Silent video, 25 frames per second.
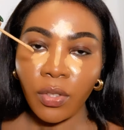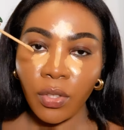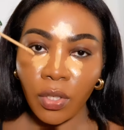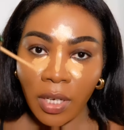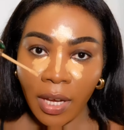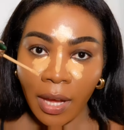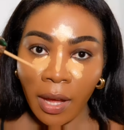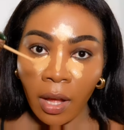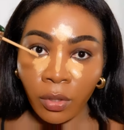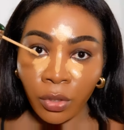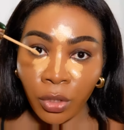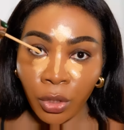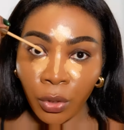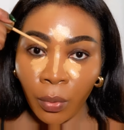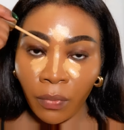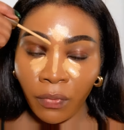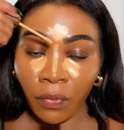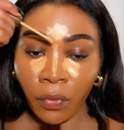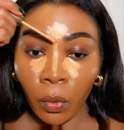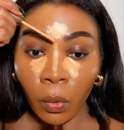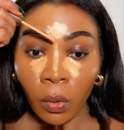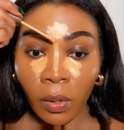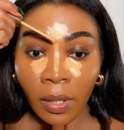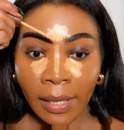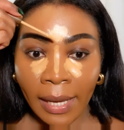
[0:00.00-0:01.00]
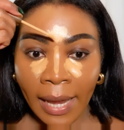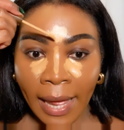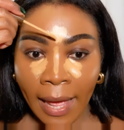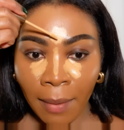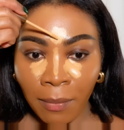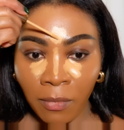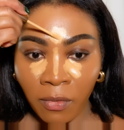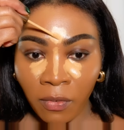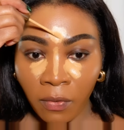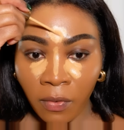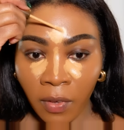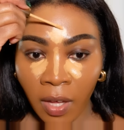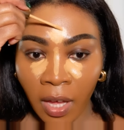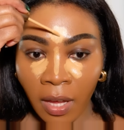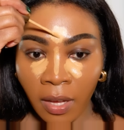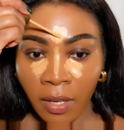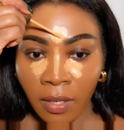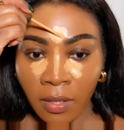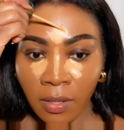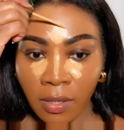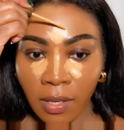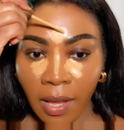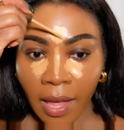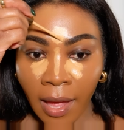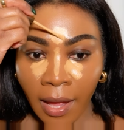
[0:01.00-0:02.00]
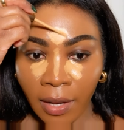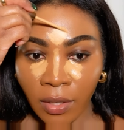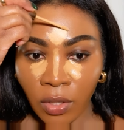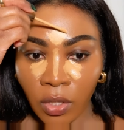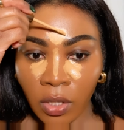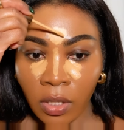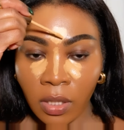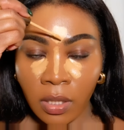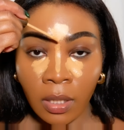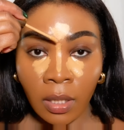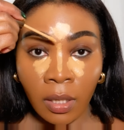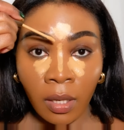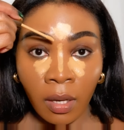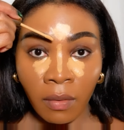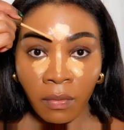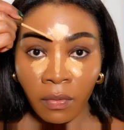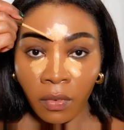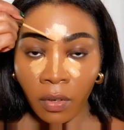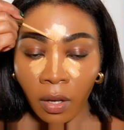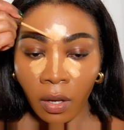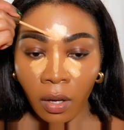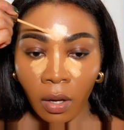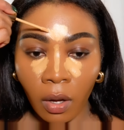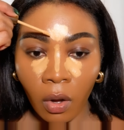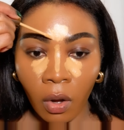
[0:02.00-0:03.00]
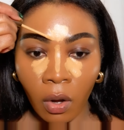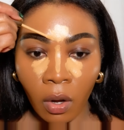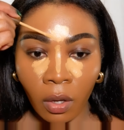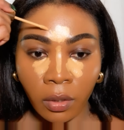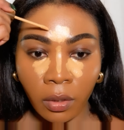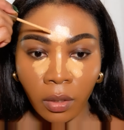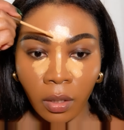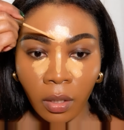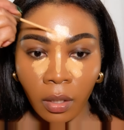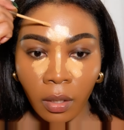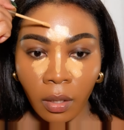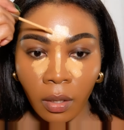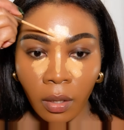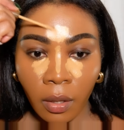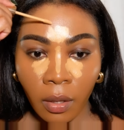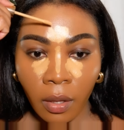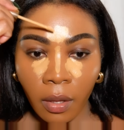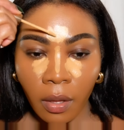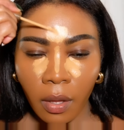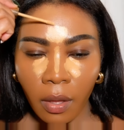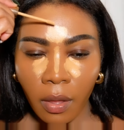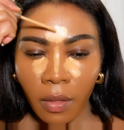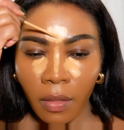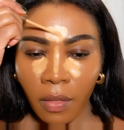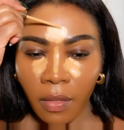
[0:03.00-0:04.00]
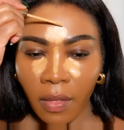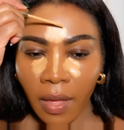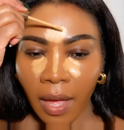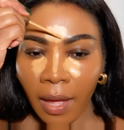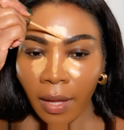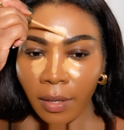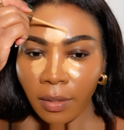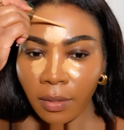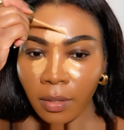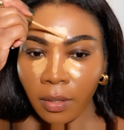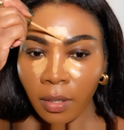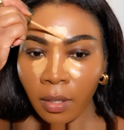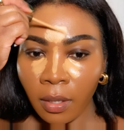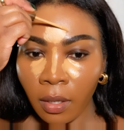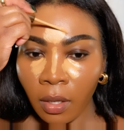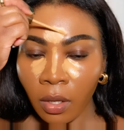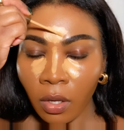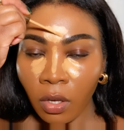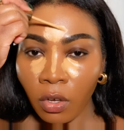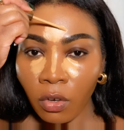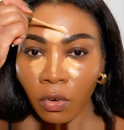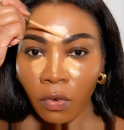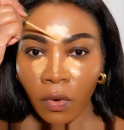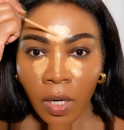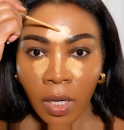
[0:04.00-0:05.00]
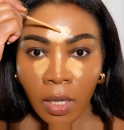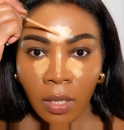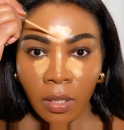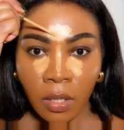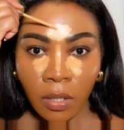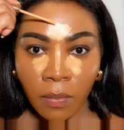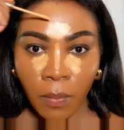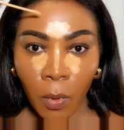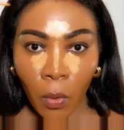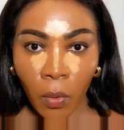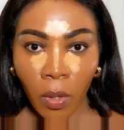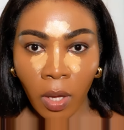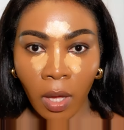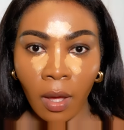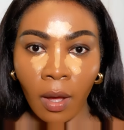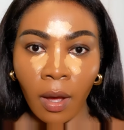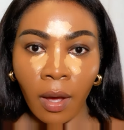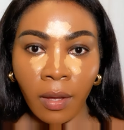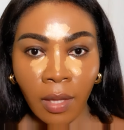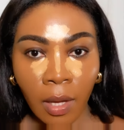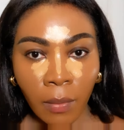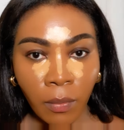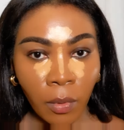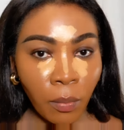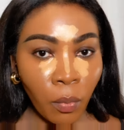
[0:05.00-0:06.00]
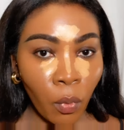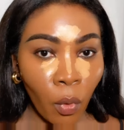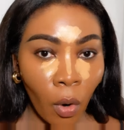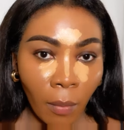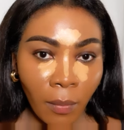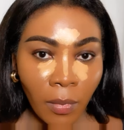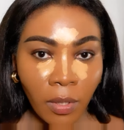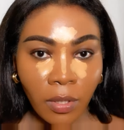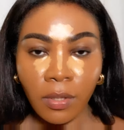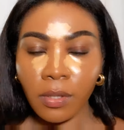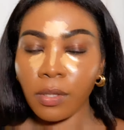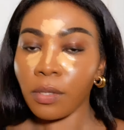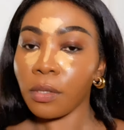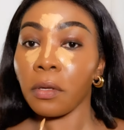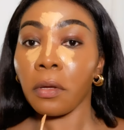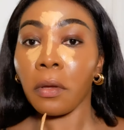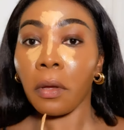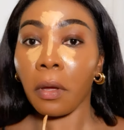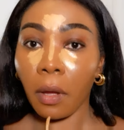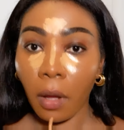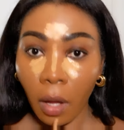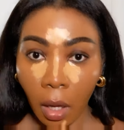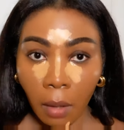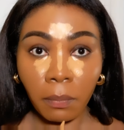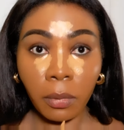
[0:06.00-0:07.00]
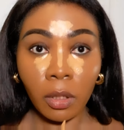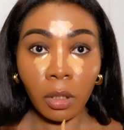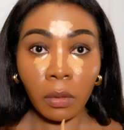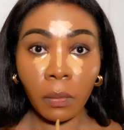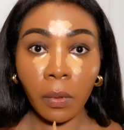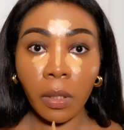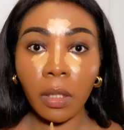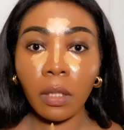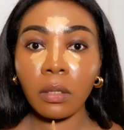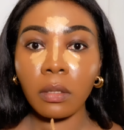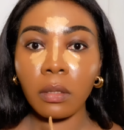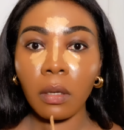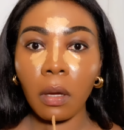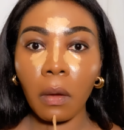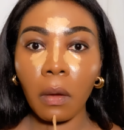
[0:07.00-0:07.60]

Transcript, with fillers: Today I'll do a full glam face and just deliver on that green smoky eye that we promised a couple of weeks